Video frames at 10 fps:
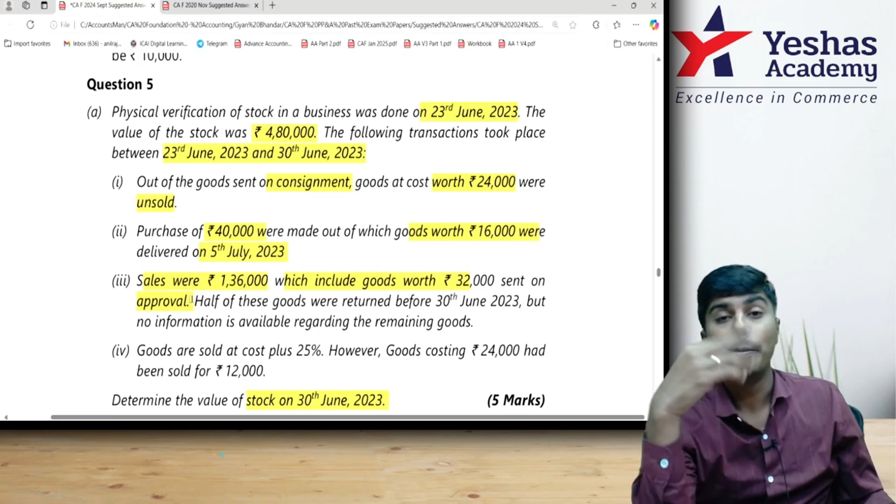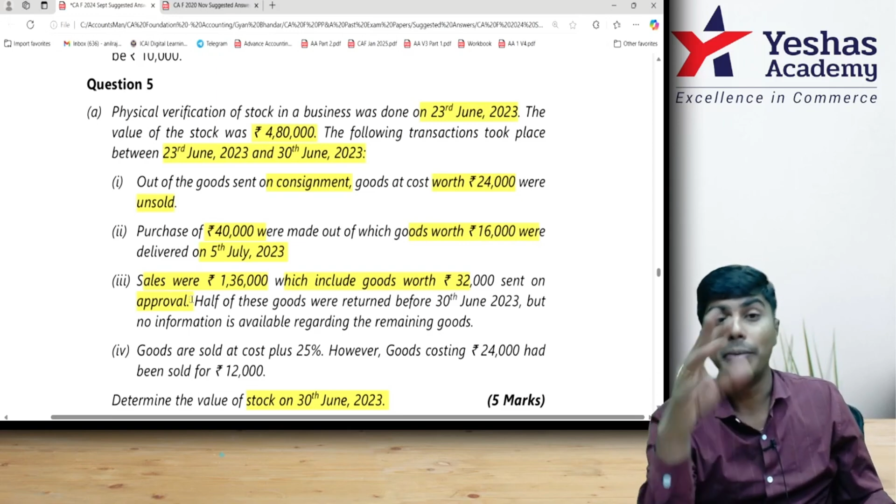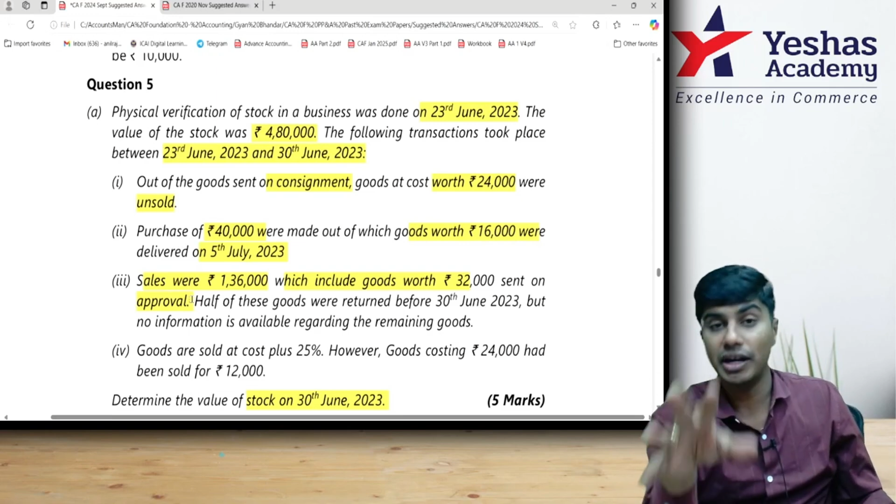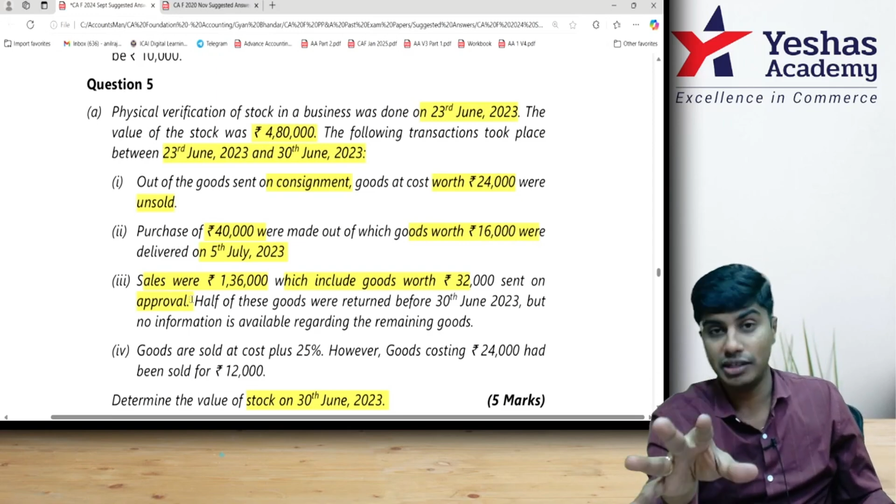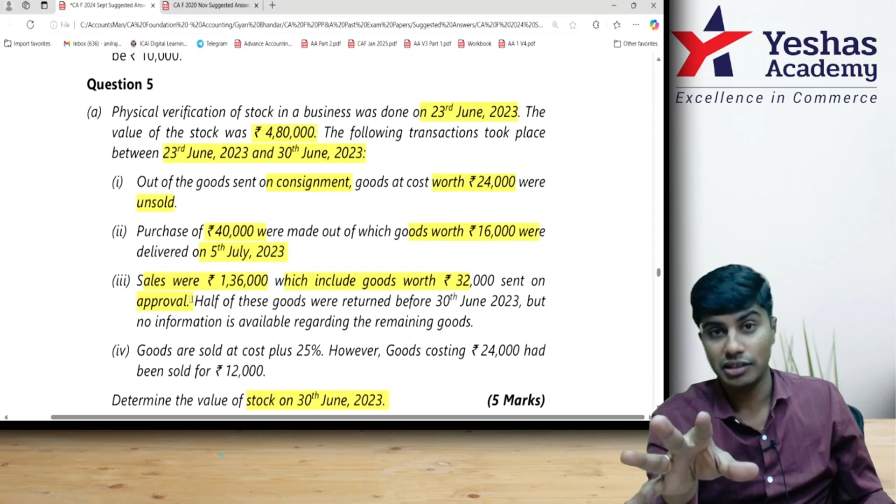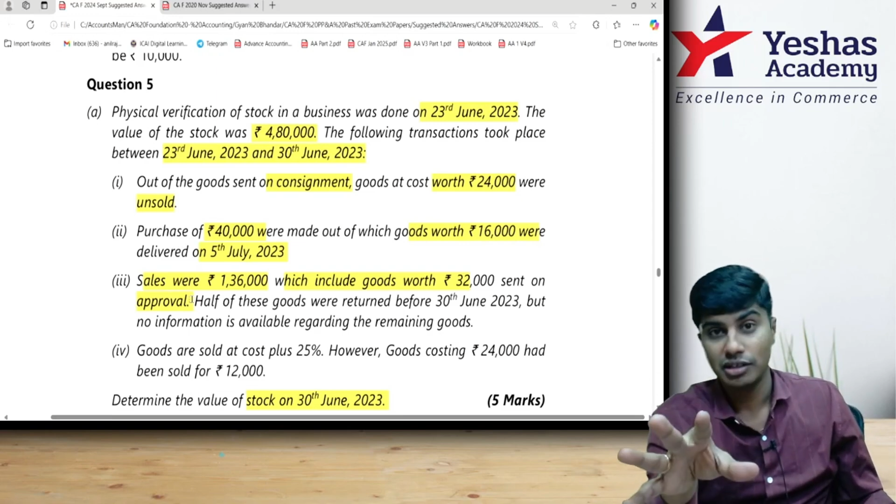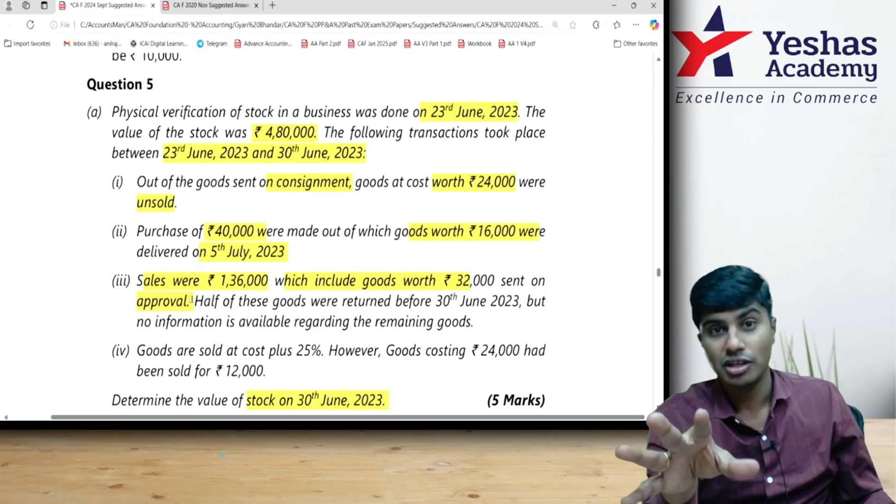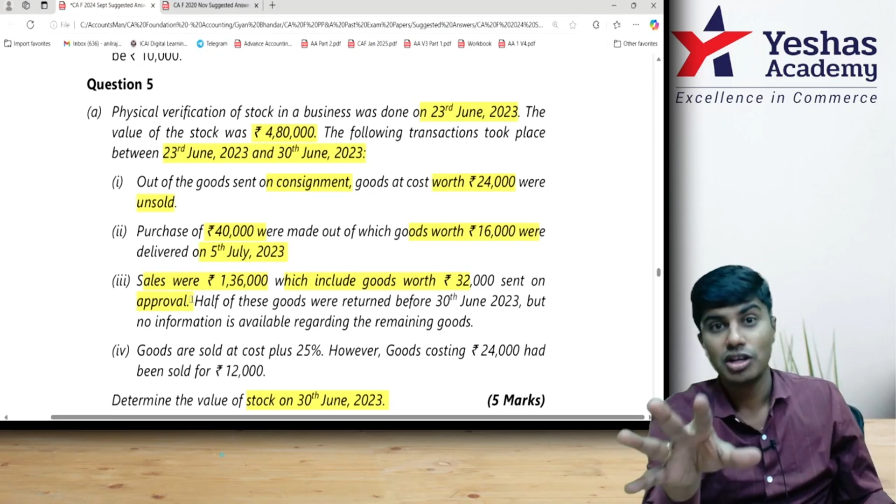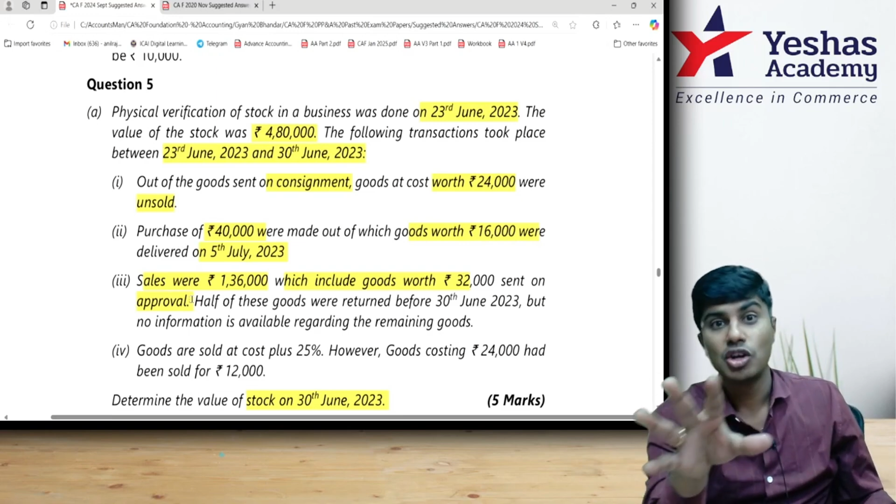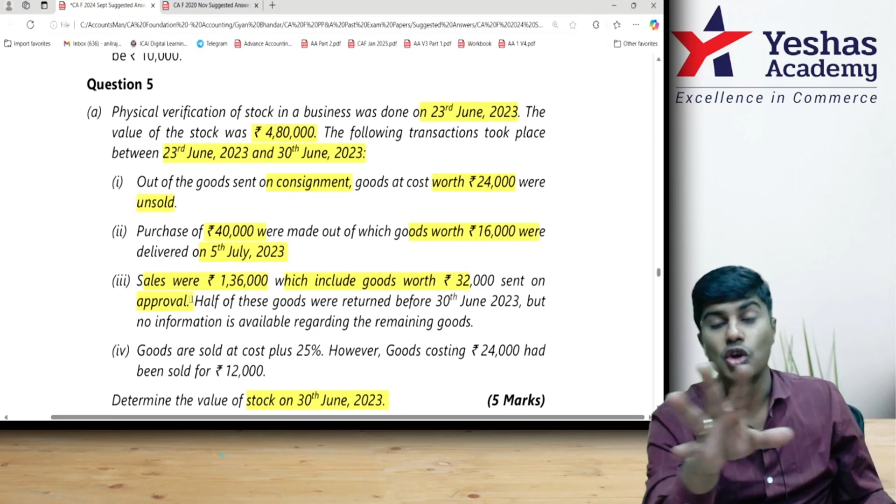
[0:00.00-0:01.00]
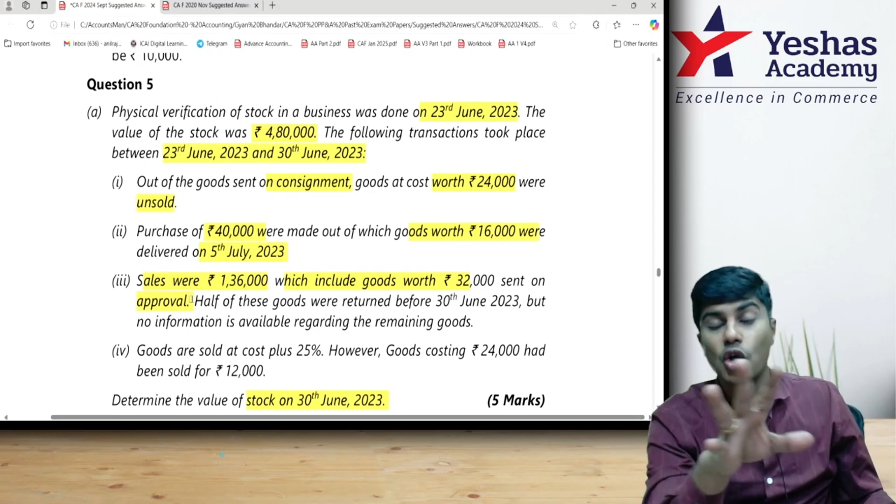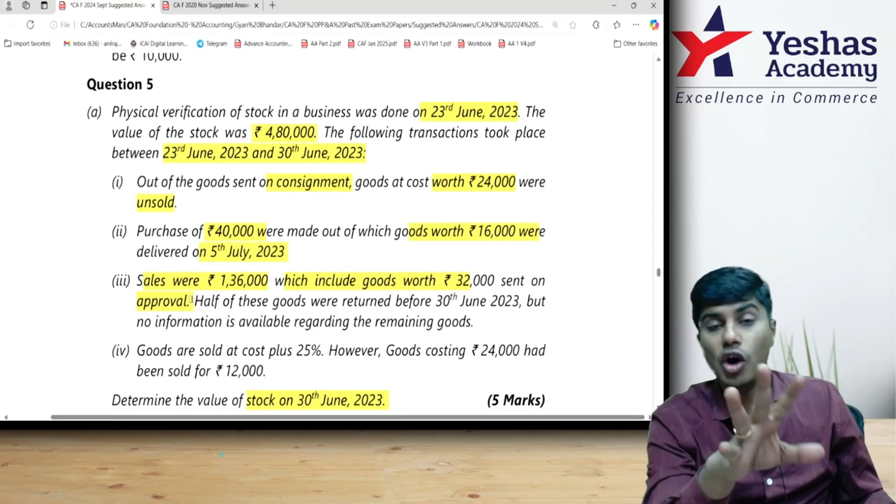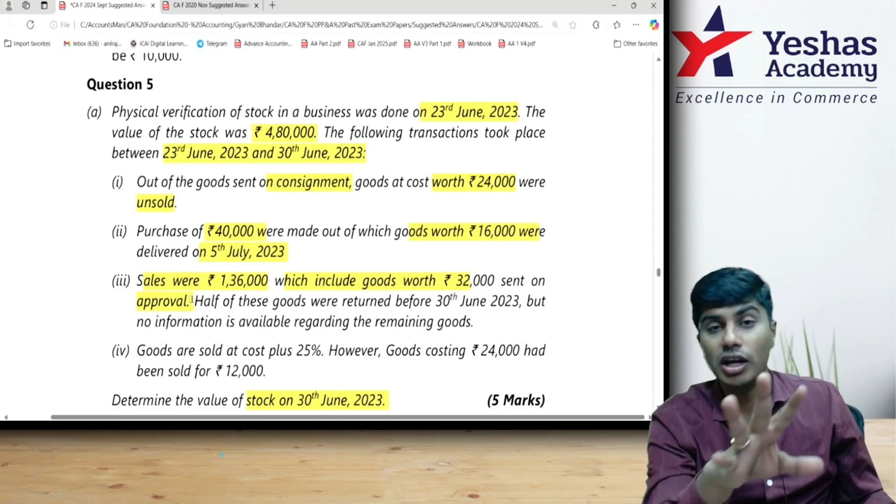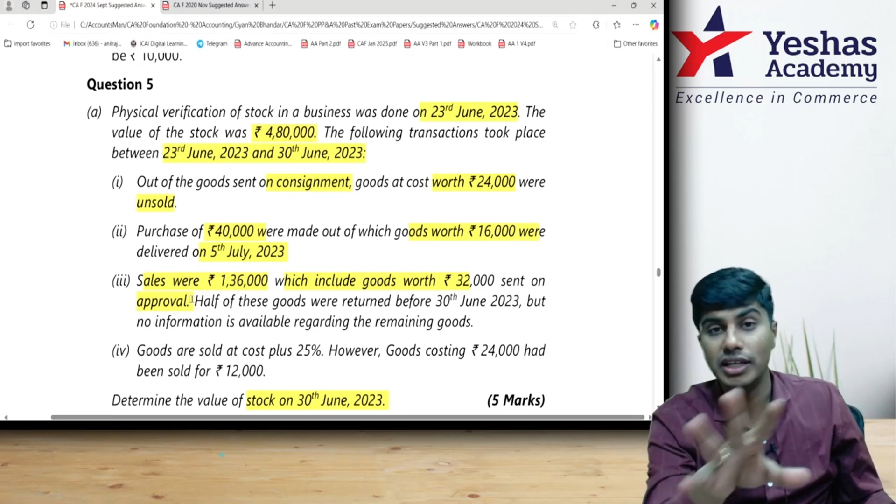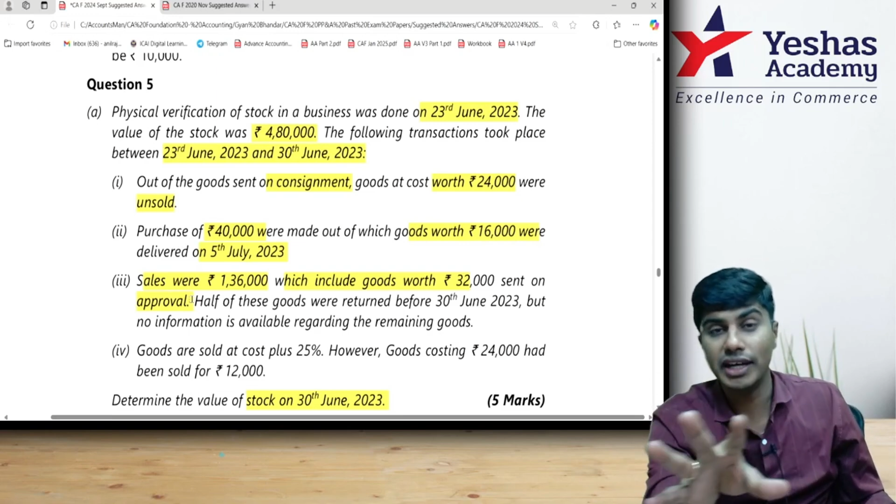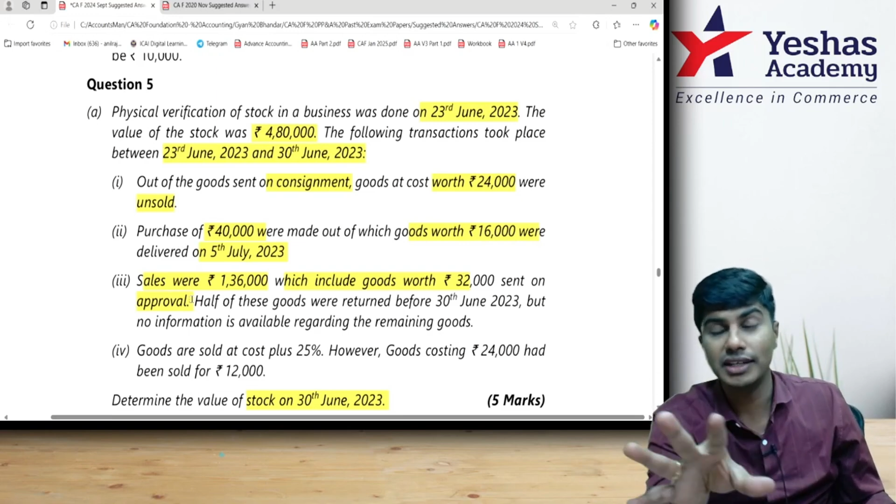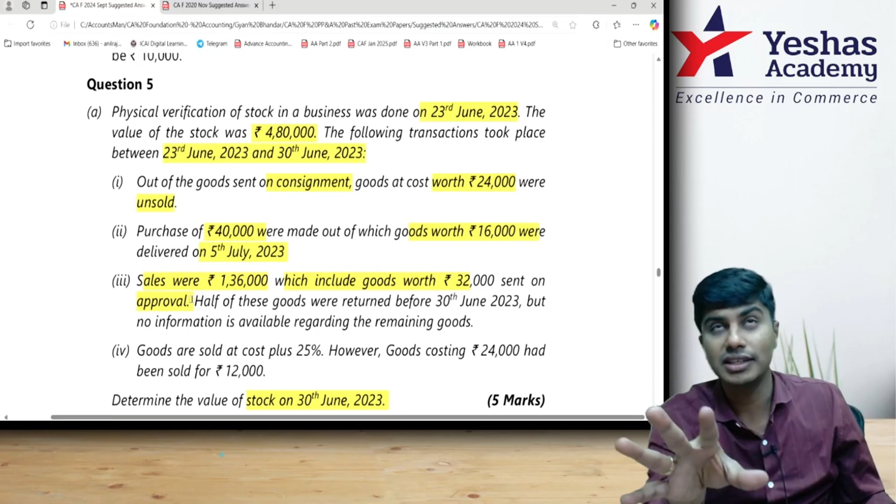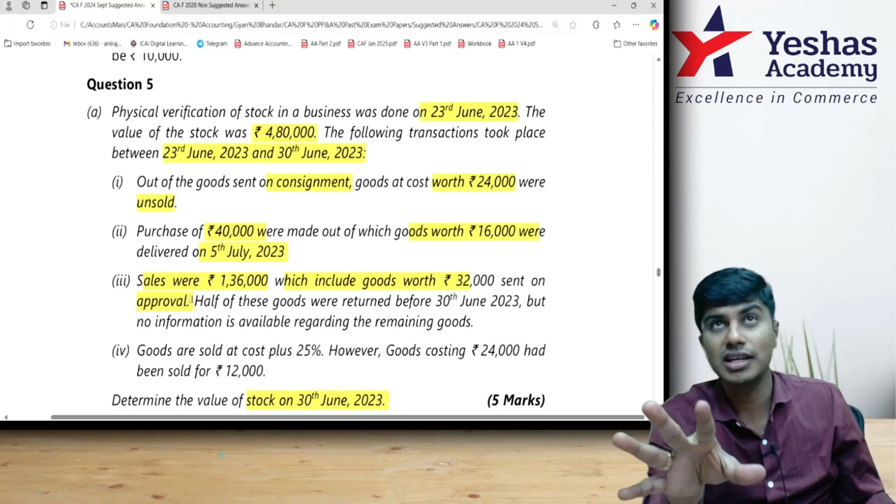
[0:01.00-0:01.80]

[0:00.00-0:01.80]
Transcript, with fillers: but not at